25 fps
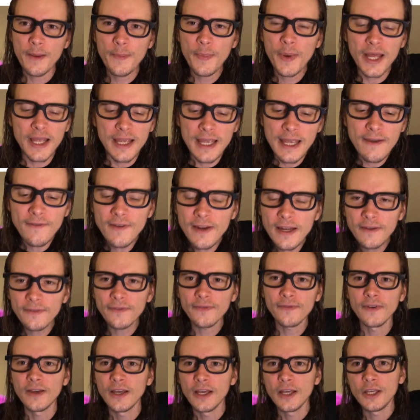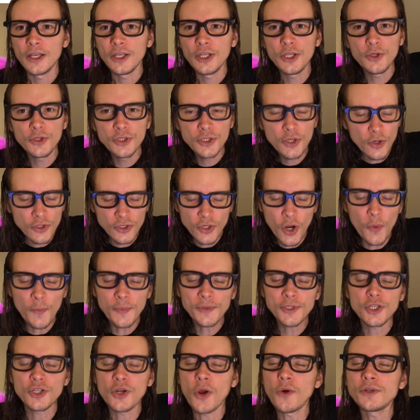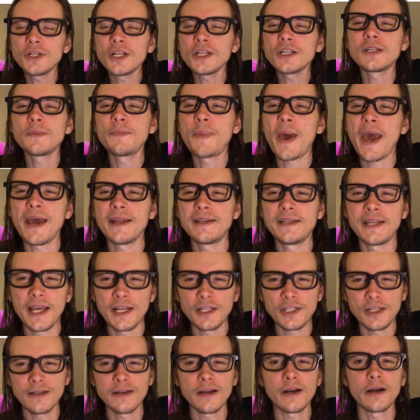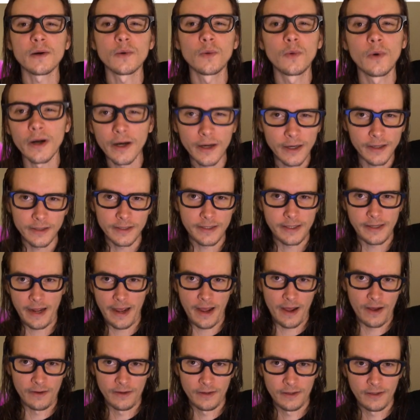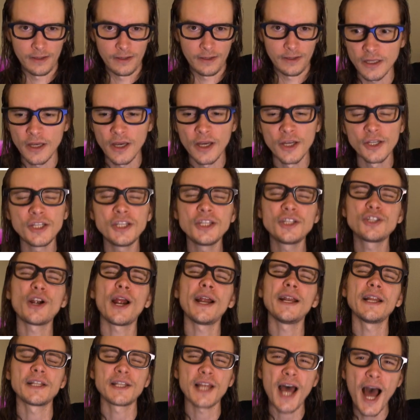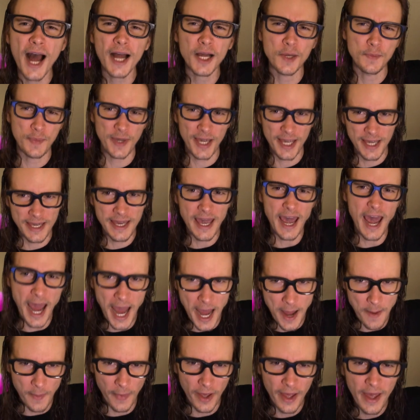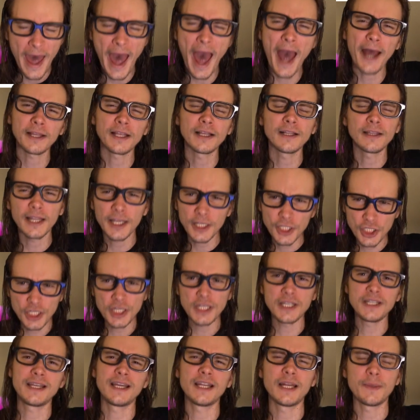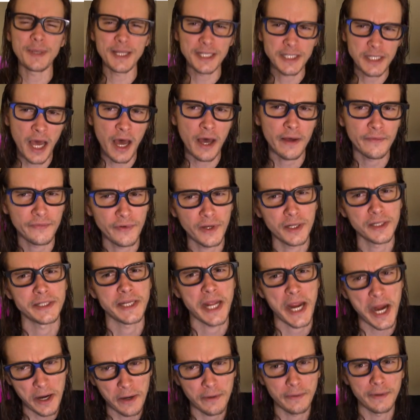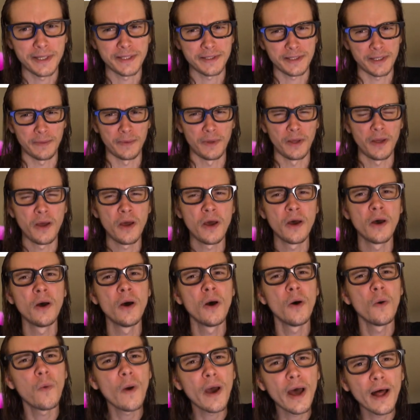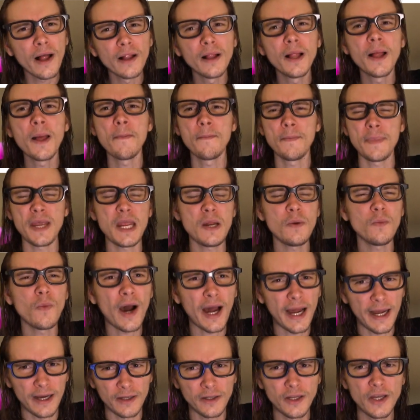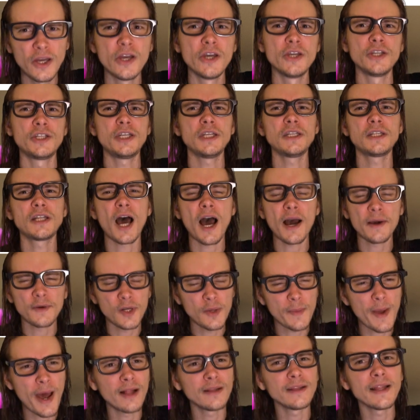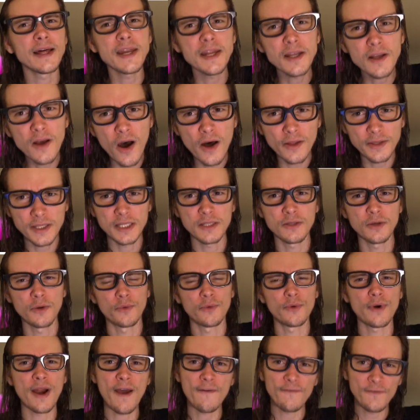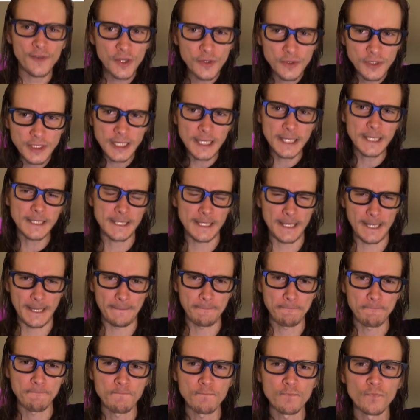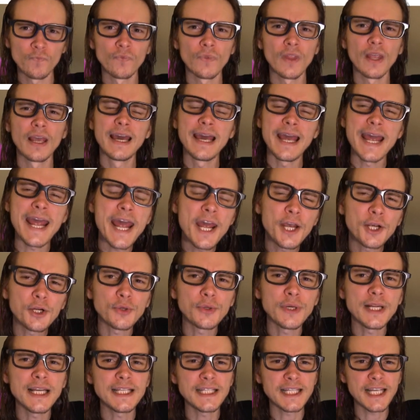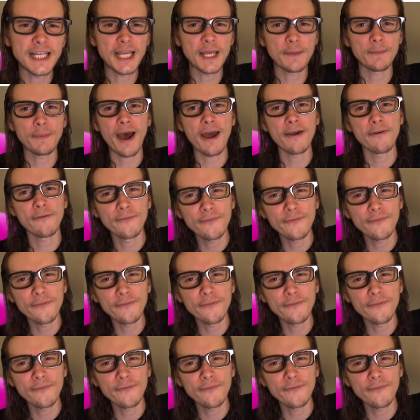but even if you don't just pay attention to her words now. She's trying to talk a big game, acting like she's going to be tough on terrorism. Well, meanwhile, she's talking about letting all these refugees in, increasing it by